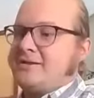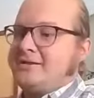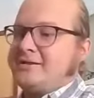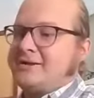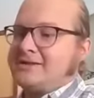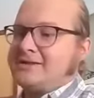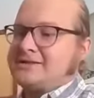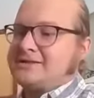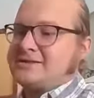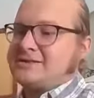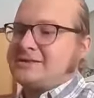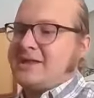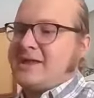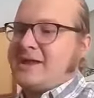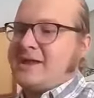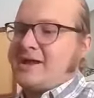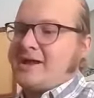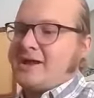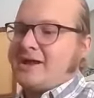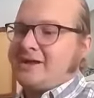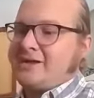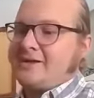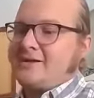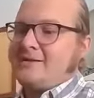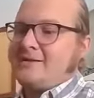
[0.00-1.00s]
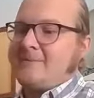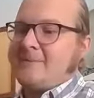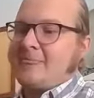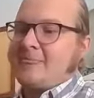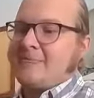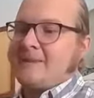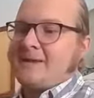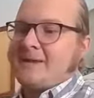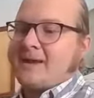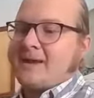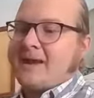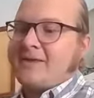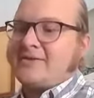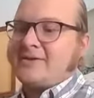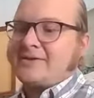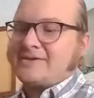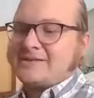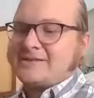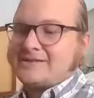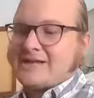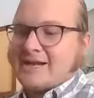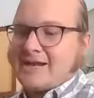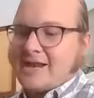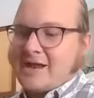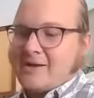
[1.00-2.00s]
this slide, and this
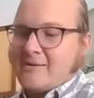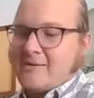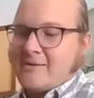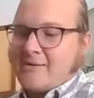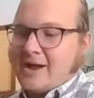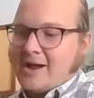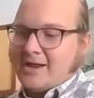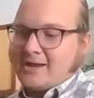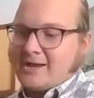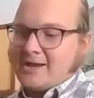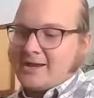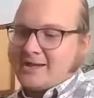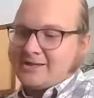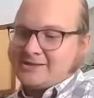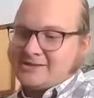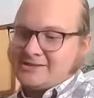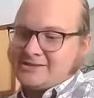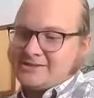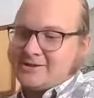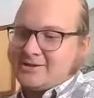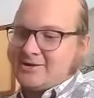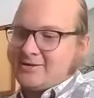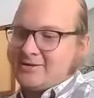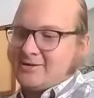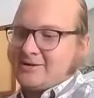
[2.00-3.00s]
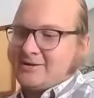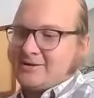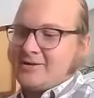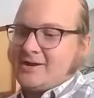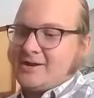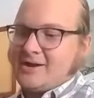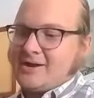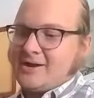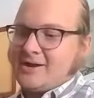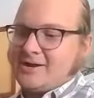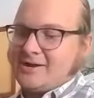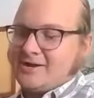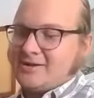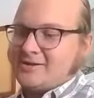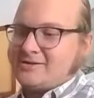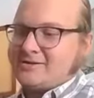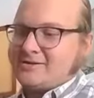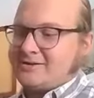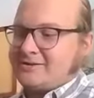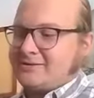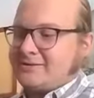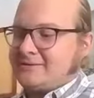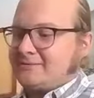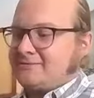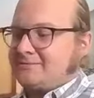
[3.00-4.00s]
is kind of how I got started on
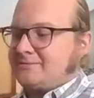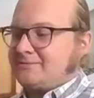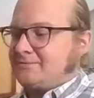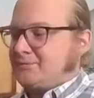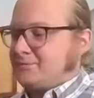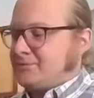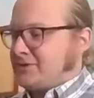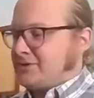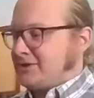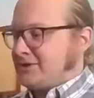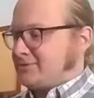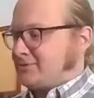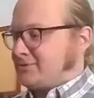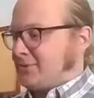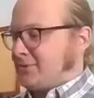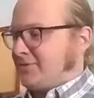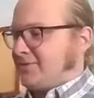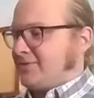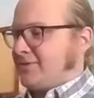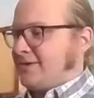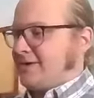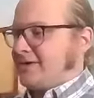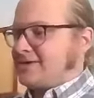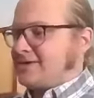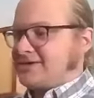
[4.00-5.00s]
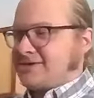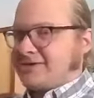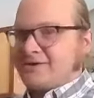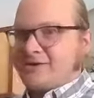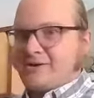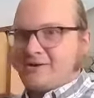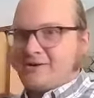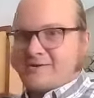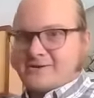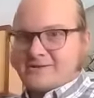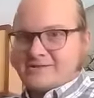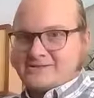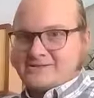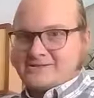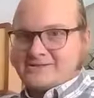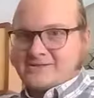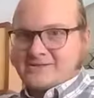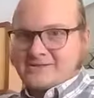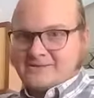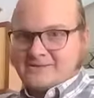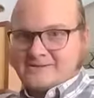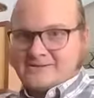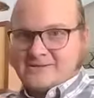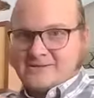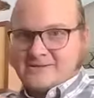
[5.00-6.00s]
it. Just with this, you notice
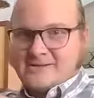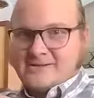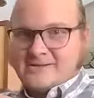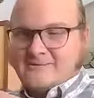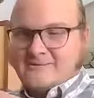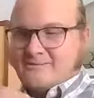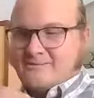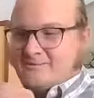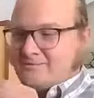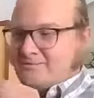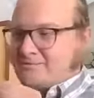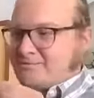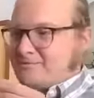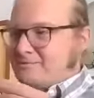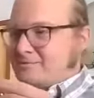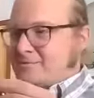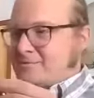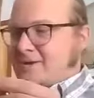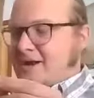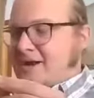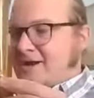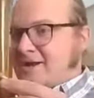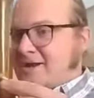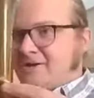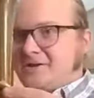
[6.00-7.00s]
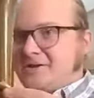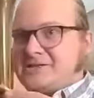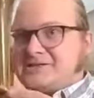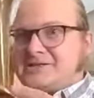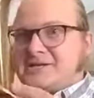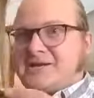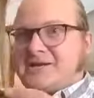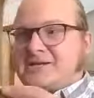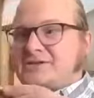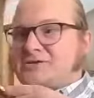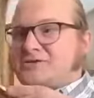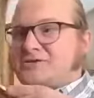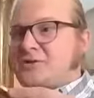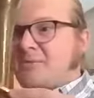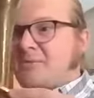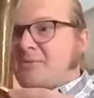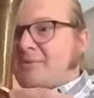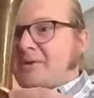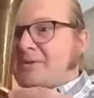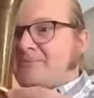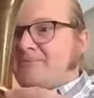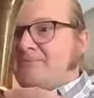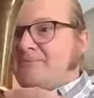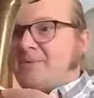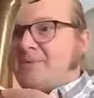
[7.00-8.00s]
it kind of looks like a
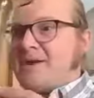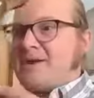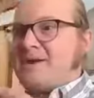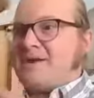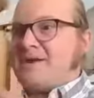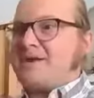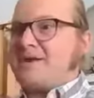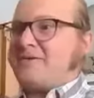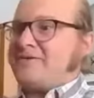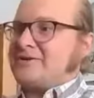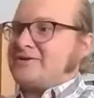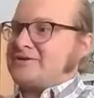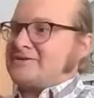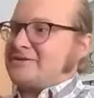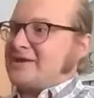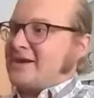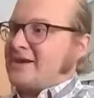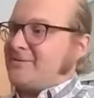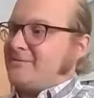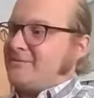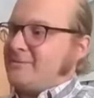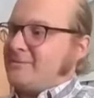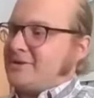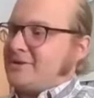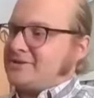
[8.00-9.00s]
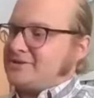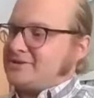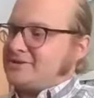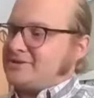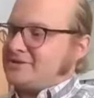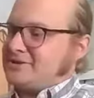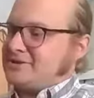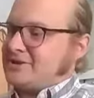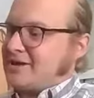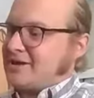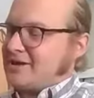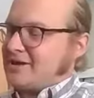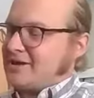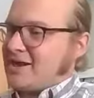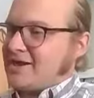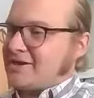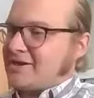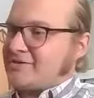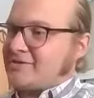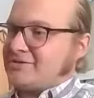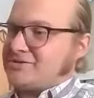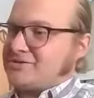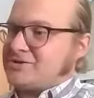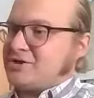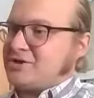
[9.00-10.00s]
trumpet bell. There's not much
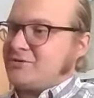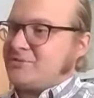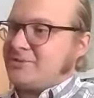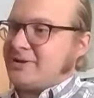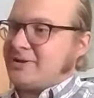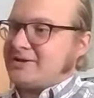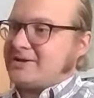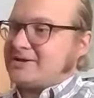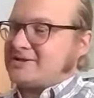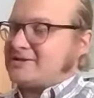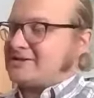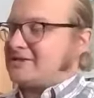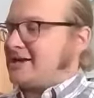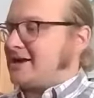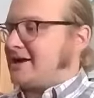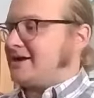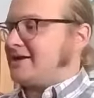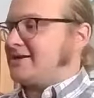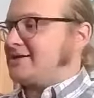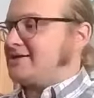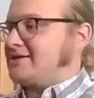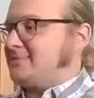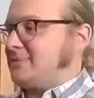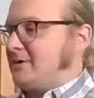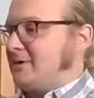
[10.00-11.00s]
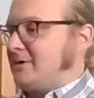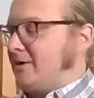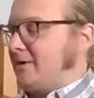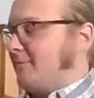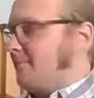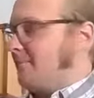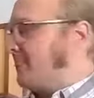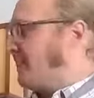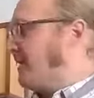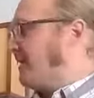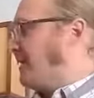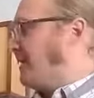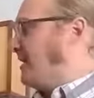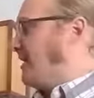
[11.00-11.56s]
conical tubing. The slide is small.